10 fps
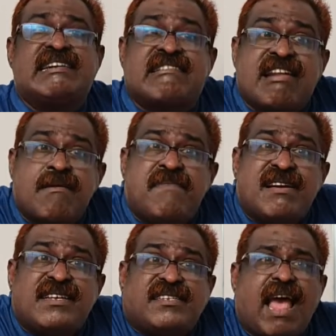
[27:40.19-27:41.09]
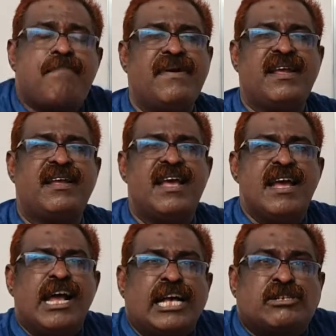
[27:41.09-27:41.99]
Tremor is happening.
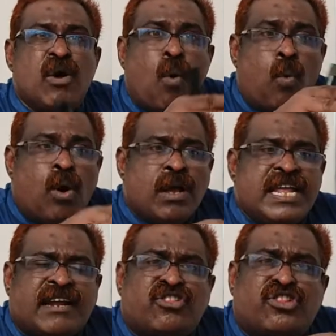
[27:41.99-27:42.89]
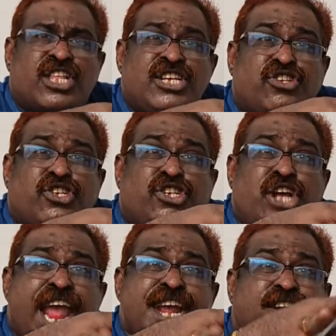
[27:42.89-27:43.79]
As earth is
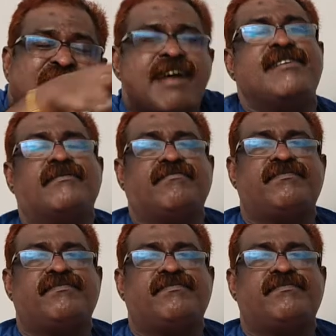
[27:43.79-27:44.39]
shaken.